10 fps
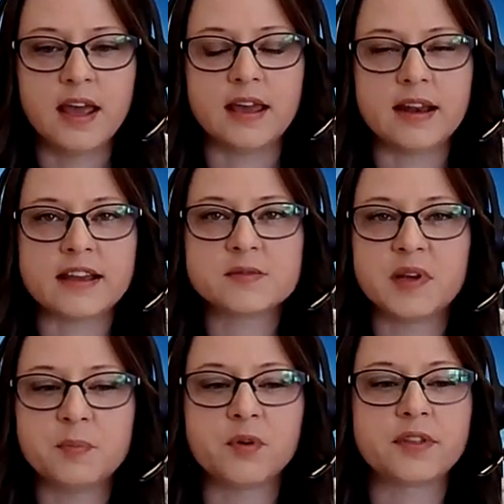It has
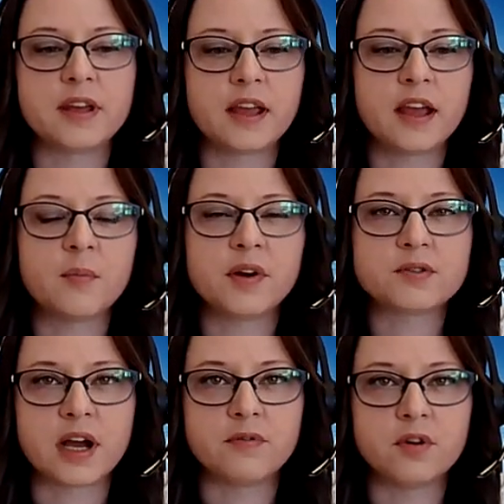people thinking
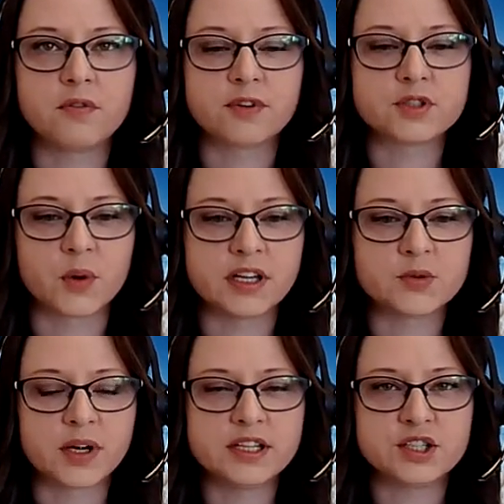about travel for
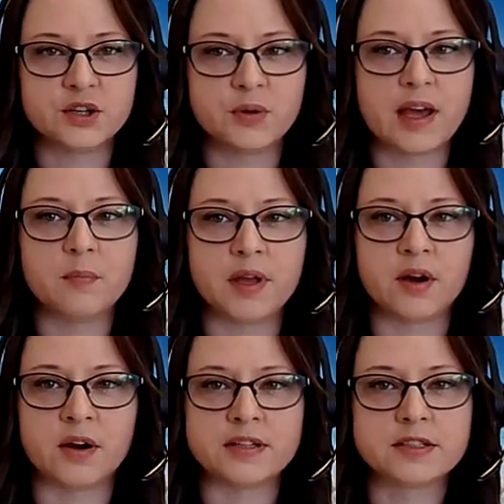2022 and
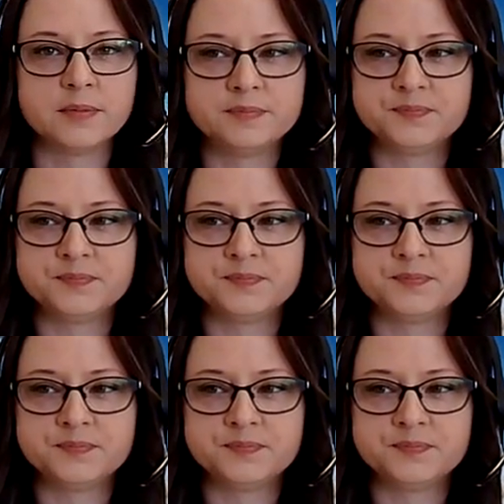beyond.